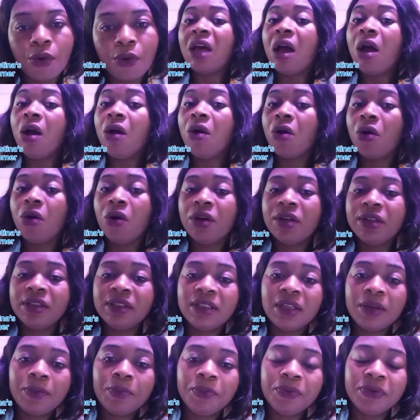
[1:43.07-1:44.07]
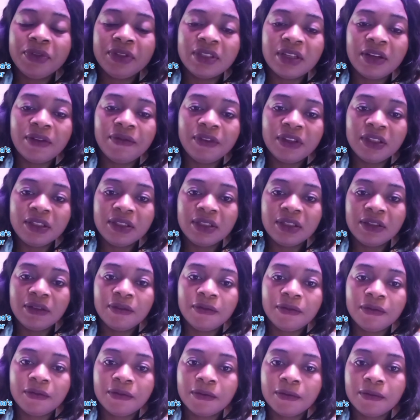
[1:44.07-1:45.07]
Alcohol is a
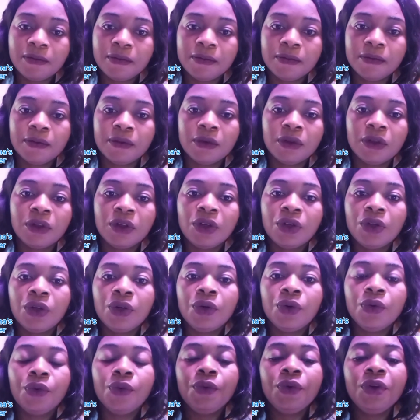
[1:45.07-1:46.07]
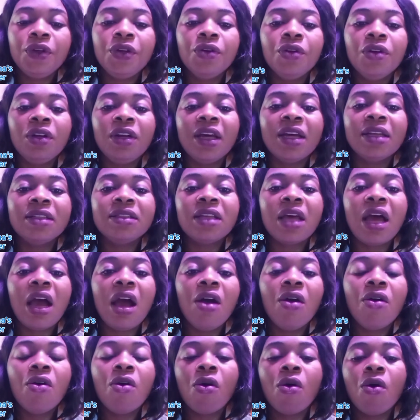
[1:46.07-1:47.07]
preservative. We know that
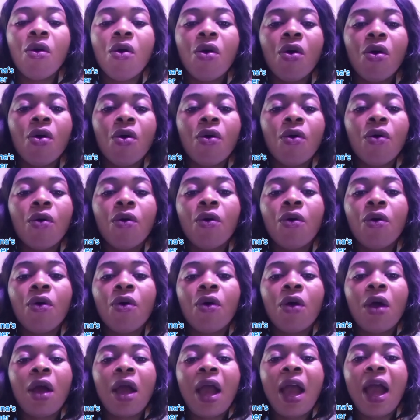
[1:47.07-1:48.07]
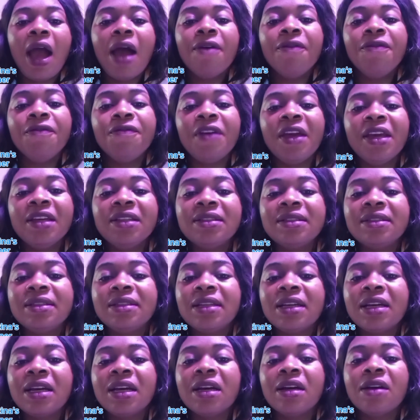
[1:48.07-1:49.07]
alcohol affects
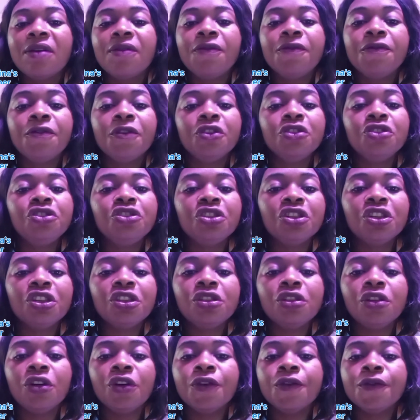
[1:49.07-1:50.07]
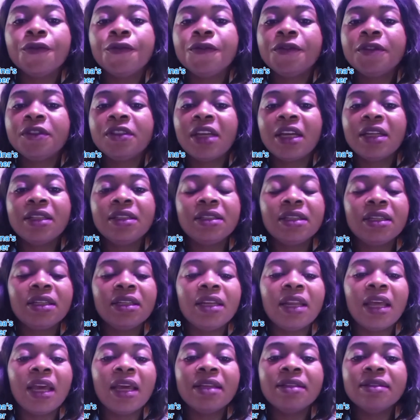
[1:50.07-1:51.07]
the function of
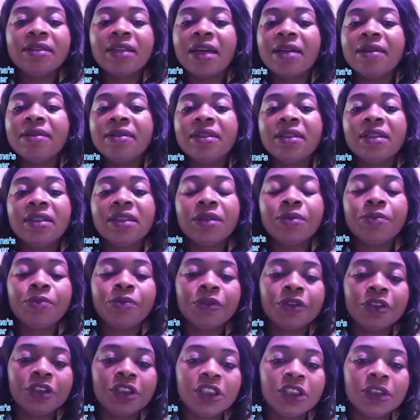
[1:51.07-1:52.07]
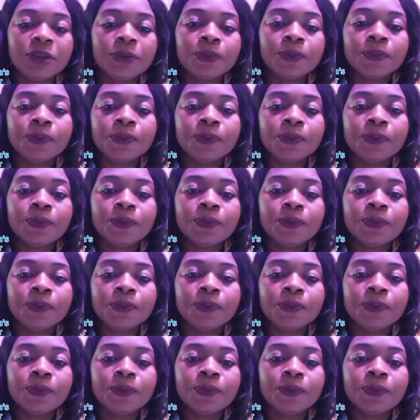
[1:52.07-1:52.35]
certain enzymes in the body.